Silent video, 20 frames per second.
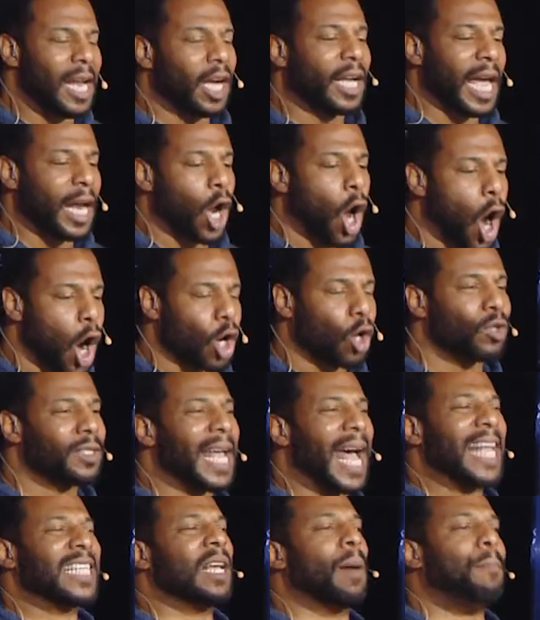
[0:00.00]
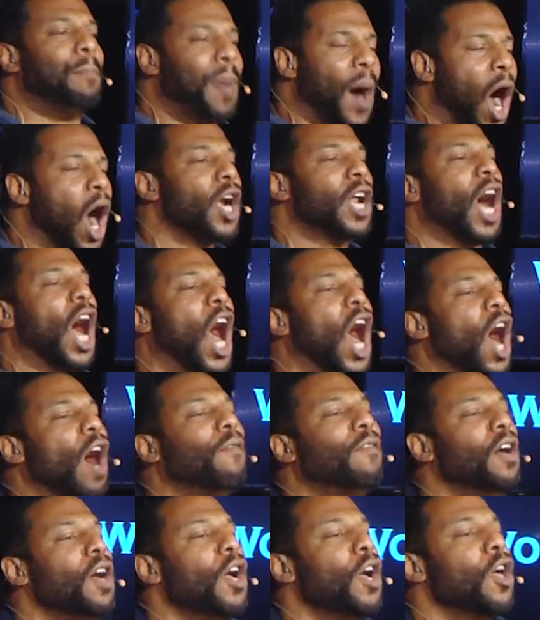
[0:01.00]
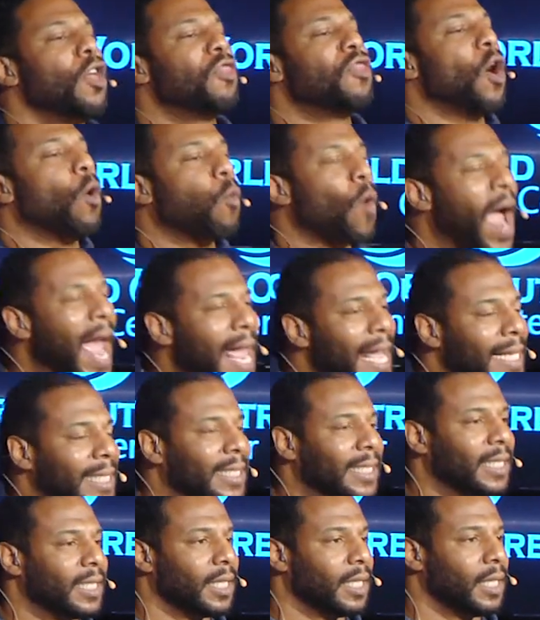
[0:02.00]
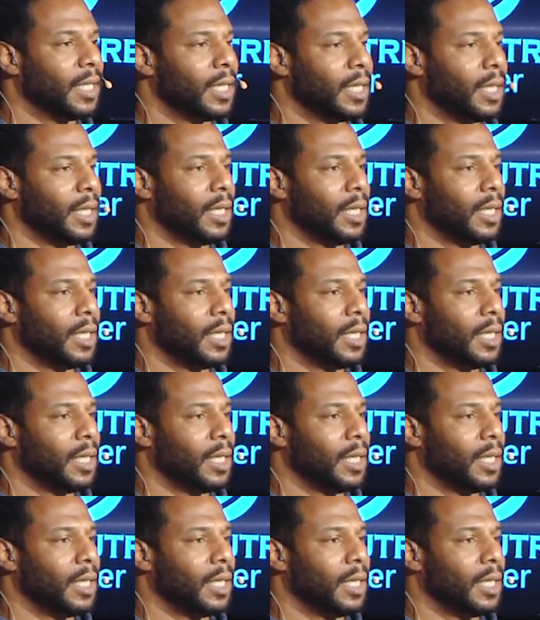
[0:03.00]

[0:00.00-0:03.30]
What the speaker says: They look at hurdles as a part of the race.